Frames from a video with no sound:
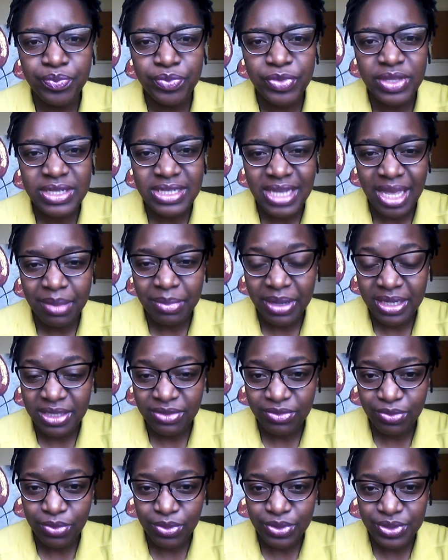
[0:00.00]
the time I
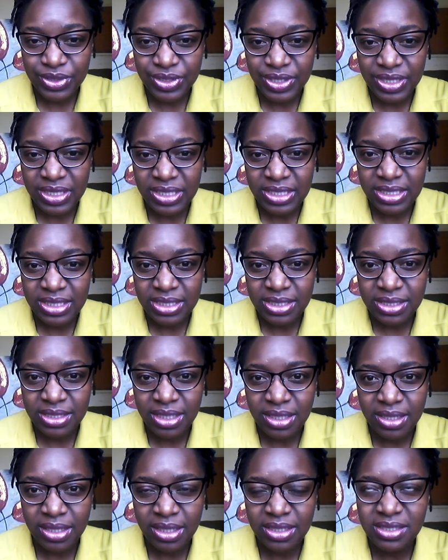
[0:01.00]
divorced
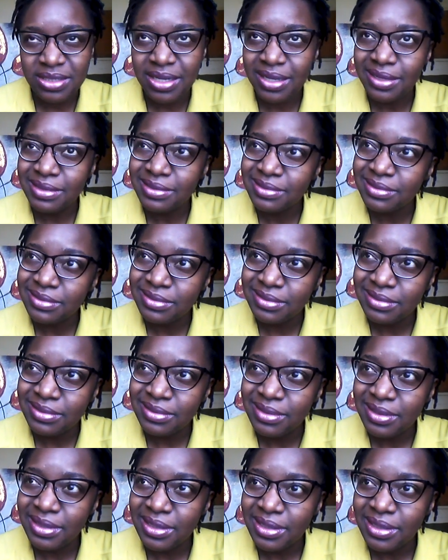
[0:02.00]
that's like,
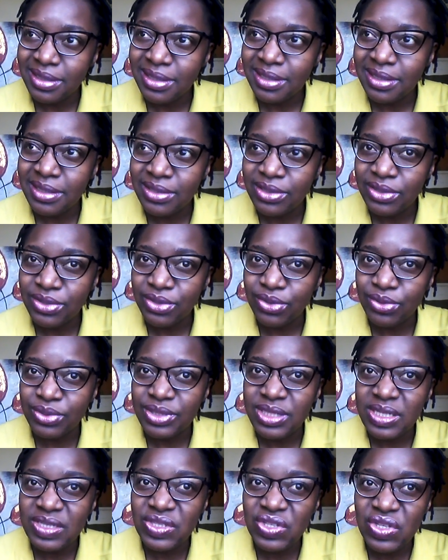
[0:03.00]

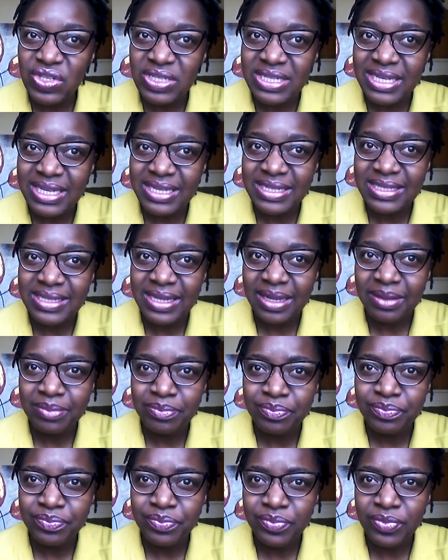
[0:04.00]
6 years later,
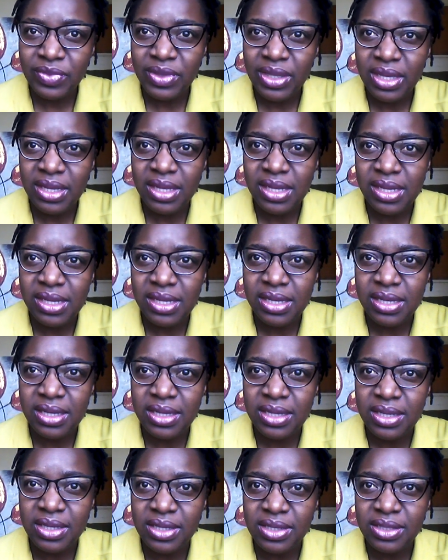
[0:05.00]

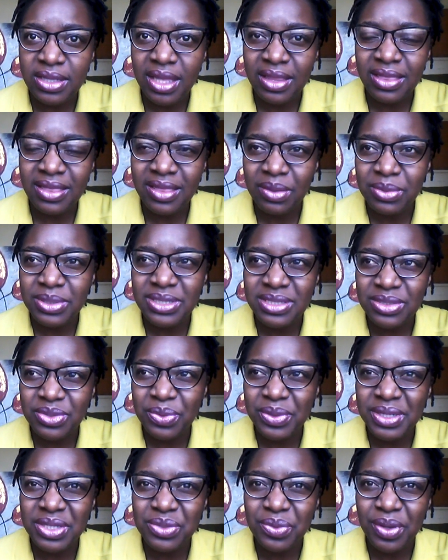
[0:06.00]
I think that was in
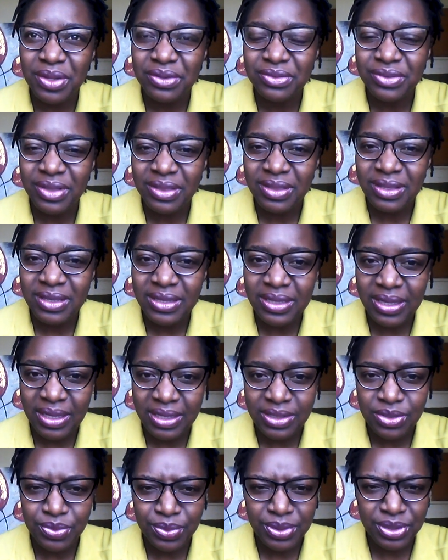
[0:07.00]
2012,
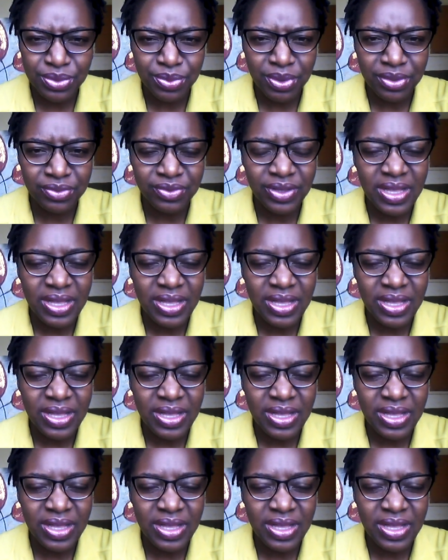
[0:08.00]
2012.